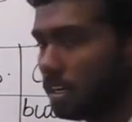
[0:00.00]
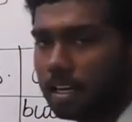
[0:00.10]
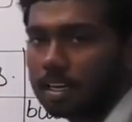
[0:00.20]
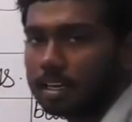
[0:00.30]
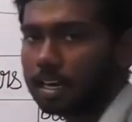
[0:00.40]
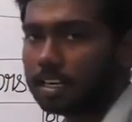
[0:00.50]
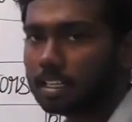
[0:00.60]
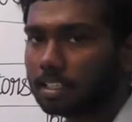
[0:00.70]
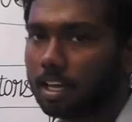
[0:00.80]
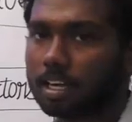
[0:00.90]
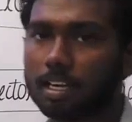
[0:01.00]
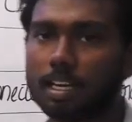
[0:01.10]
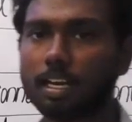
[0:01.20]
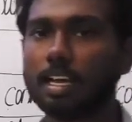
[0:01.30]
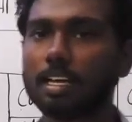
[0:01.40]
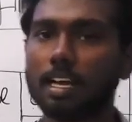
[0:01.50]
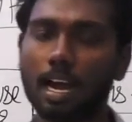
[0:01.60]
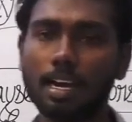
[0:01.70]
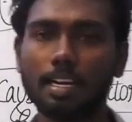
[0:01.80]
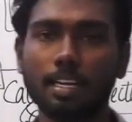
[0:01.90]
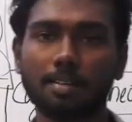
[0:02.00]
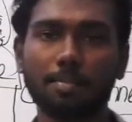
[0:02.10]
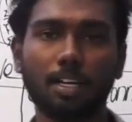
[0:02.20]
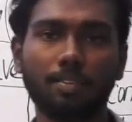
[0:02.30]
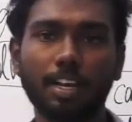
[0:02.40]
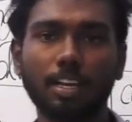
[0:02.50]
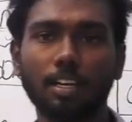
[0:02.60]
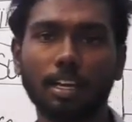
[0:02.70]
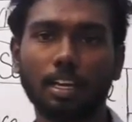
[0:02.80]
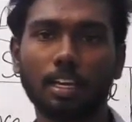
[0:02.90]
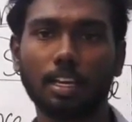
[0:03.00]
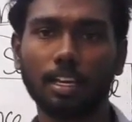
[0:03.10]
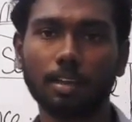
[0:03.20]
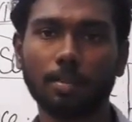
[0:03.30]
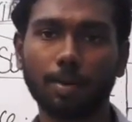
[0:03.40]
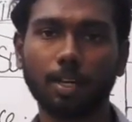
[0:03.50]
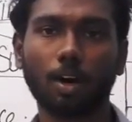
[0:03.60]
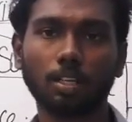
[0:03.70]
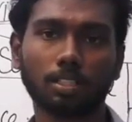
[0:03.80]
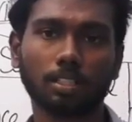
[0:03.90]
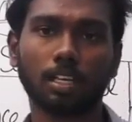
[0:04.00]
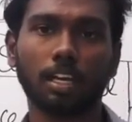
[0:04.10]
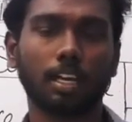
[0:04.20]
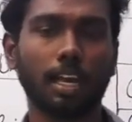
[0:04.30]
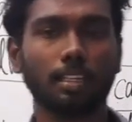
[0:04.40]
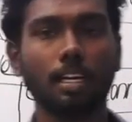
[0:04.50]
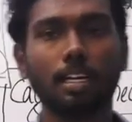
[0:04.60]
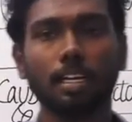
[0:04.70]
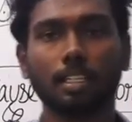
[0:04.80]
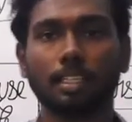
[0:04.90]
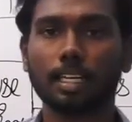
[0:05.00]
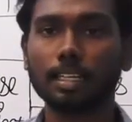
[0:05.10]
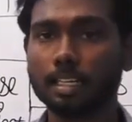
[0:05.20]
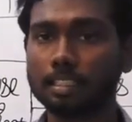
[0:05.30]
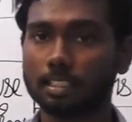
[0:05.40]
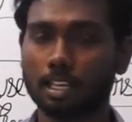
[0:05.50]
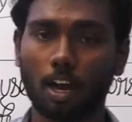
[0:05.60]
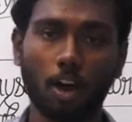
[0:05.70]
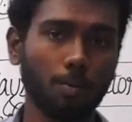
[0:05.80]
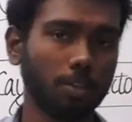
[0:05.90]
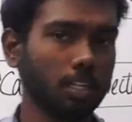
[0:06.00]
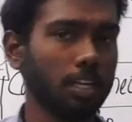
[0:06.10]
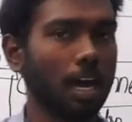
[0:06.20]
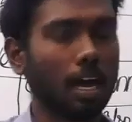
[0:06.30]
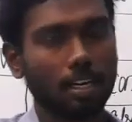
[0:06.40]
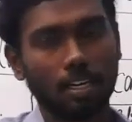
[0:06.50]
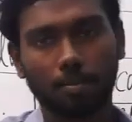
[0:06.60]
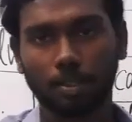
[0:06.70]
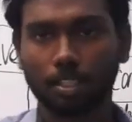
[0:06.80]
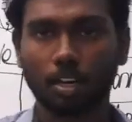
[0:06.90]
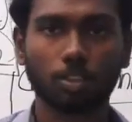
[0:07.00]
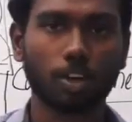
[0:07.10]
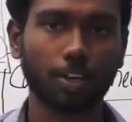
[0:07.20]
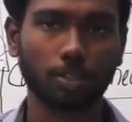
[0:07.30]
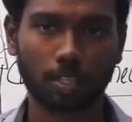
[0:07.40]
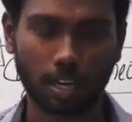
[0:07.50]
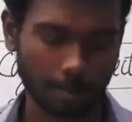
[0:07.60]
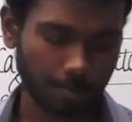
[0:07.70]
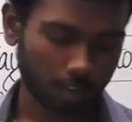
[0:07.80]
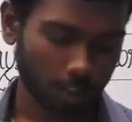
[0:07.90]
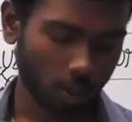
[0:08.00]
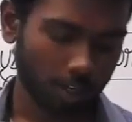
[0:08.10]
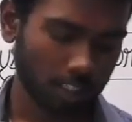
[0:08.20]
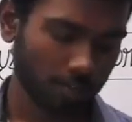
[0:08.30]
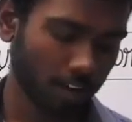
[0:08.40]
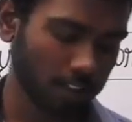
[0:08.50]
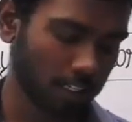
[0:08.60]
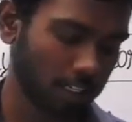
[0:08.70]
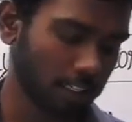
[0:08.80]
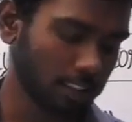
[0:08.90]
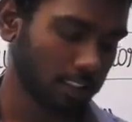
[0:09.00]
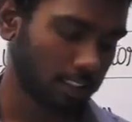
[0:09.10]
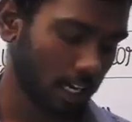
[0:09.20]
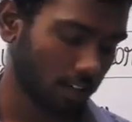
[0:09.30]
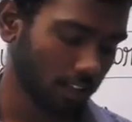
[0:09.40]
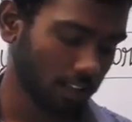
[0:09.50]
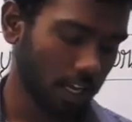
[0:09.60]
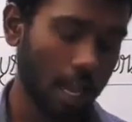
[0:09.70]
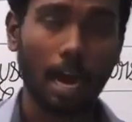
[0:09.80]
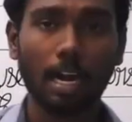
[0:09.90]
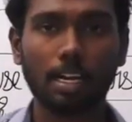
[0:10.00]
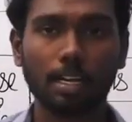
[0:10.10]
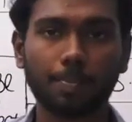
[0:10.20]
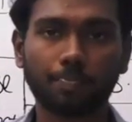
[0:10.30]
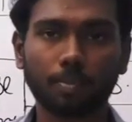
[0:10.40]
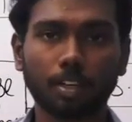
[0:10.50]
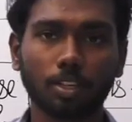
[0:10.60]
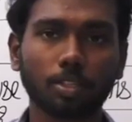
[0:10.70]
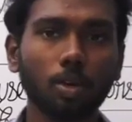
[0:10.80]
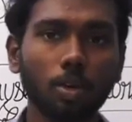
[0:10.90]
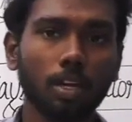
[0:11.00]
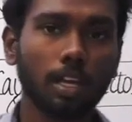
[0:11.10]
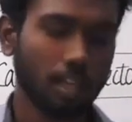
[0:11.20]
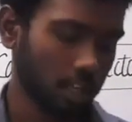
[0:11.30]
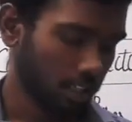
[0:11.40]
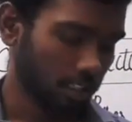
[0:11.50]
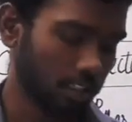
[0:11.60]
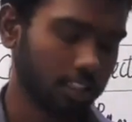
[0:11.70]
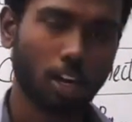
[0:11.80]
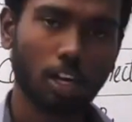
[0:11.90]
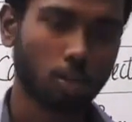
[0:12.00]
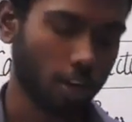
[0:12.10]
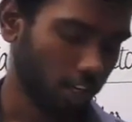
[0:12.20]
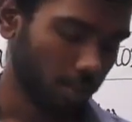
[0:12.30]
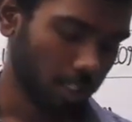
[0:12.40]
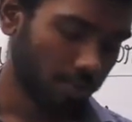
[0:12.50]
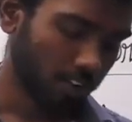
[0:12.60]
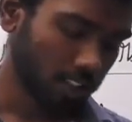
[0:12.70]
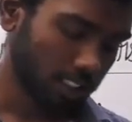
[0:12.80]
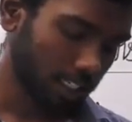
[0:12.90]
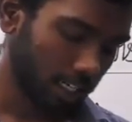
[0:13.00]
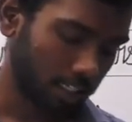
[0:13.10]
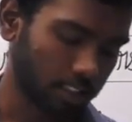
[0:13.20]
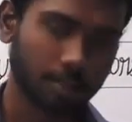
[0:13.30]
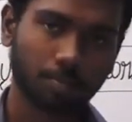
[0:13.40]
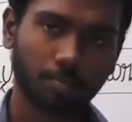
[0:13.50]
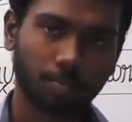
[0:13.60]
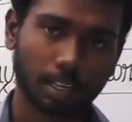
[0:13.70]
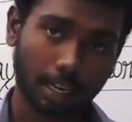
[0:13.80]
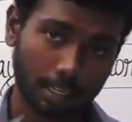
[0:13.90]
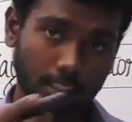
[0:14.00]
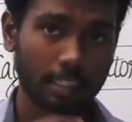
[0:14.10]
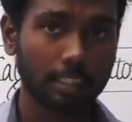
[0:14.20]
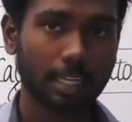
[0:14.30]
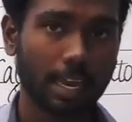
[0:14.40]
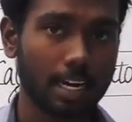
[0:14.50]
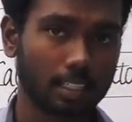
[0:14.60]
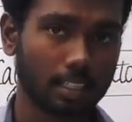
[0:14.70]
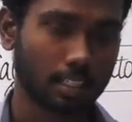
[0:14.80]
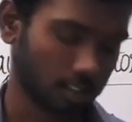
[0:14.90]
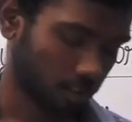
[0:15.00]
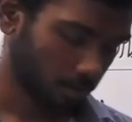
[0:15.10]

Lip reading: Connectors are like and, between, because, like that. The sentence obviously 100% not going to start. So here the first sentence is start with and. So this is not going to be the first sentence. Let us read the second sentence.